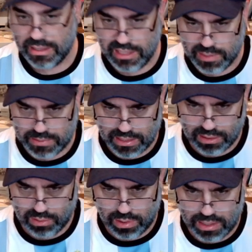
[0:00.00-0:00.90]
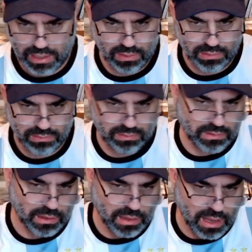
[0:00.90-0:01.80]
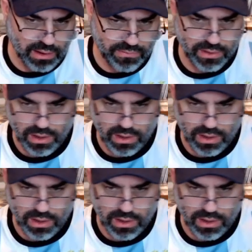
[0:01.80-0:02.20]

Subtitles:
This particular one, I don't love the